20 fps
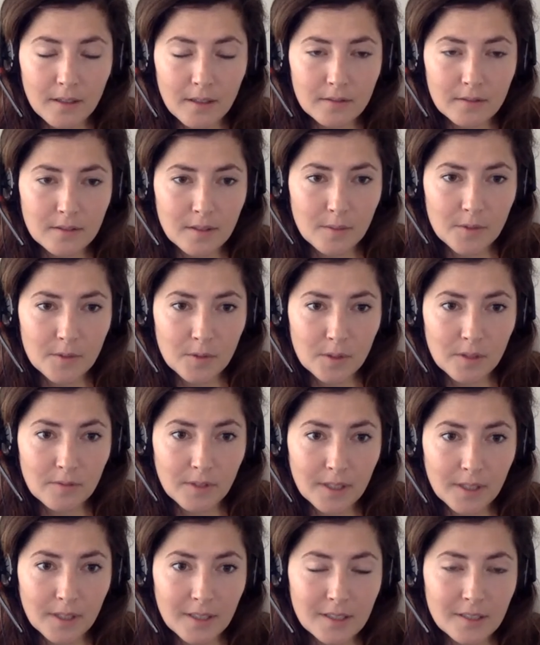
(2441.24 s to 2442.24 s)
some sort of
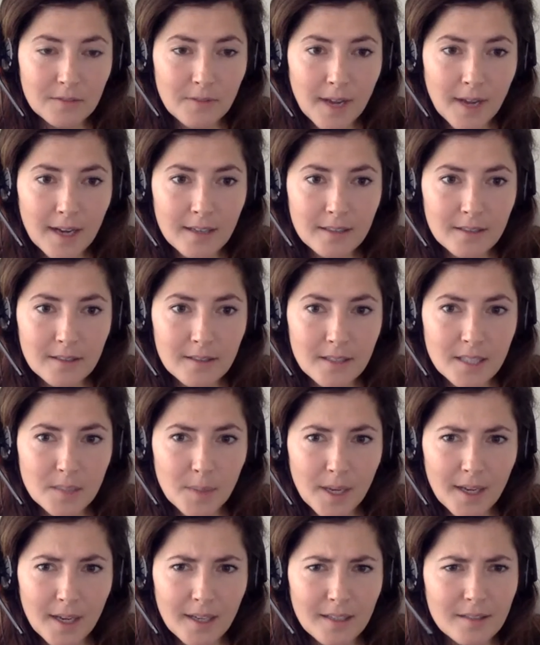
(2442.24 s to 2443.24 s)
like defect in the
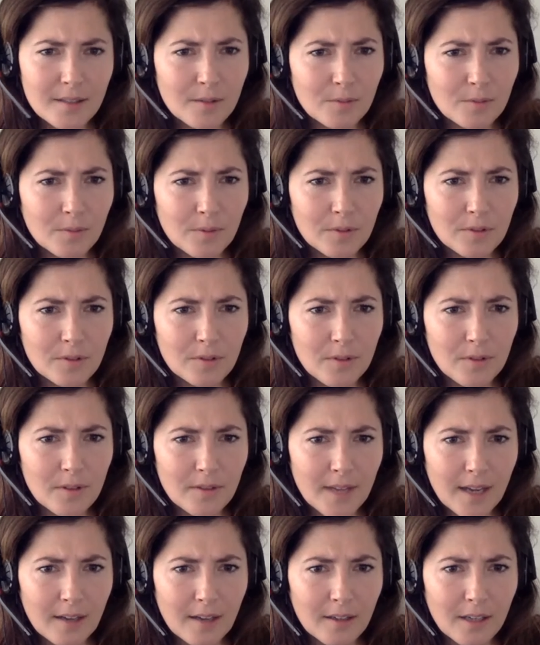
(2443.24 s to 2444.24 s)
spine. So do you
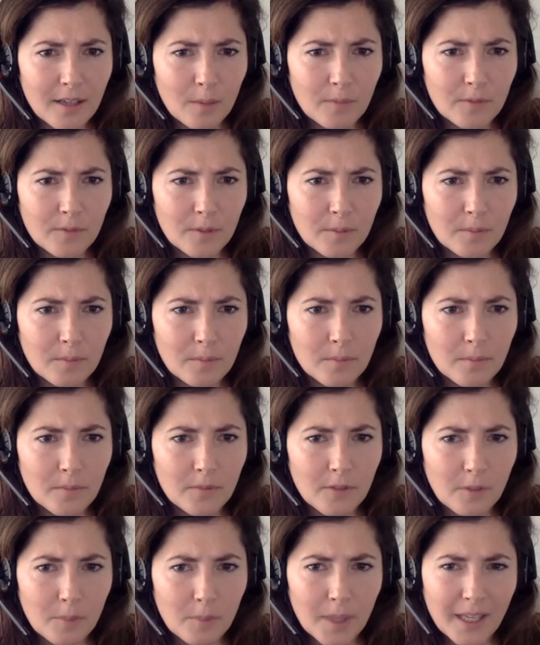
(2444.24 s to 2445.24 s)
think that could help
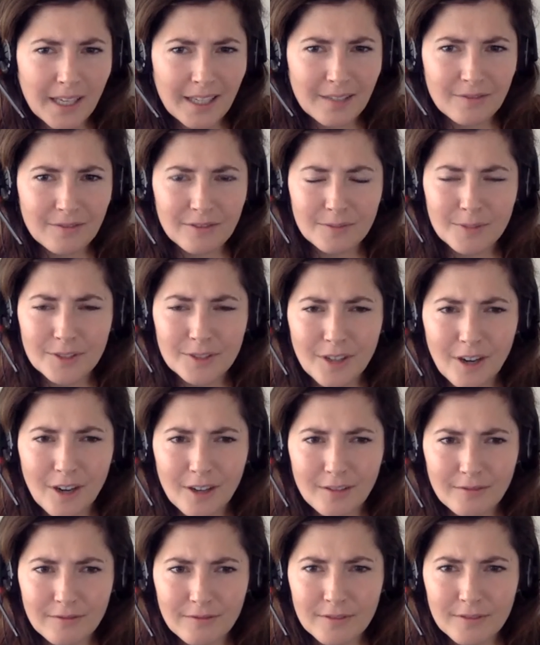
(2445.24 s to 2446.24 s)
for pain from a
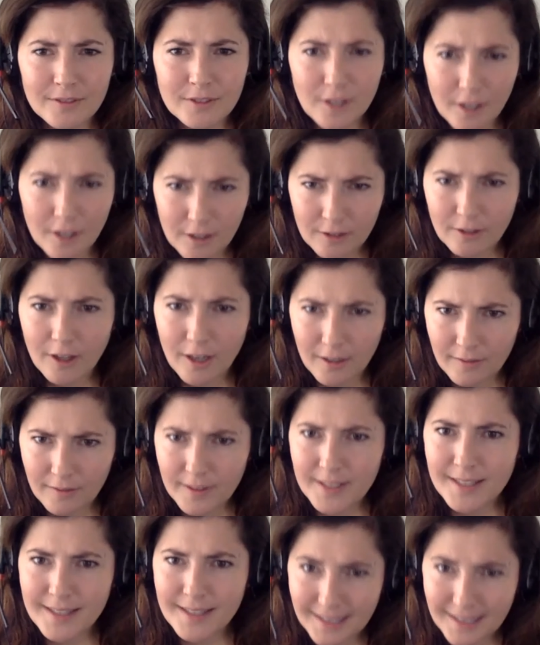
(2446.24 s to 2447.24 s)
Tarlov
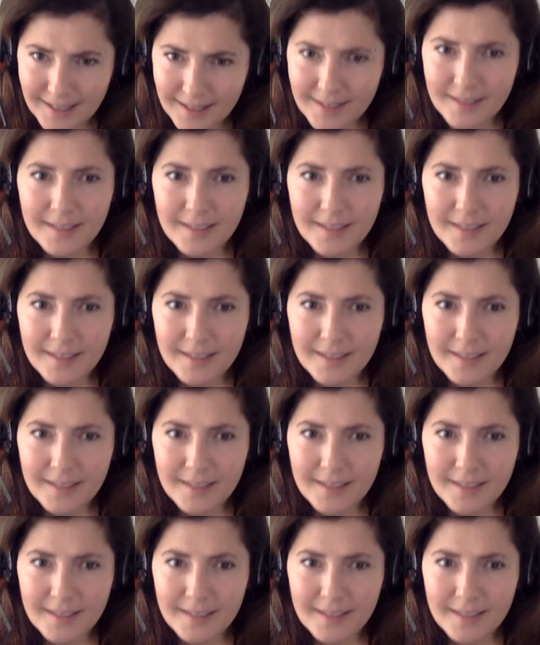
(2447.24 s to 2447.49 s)
cyst?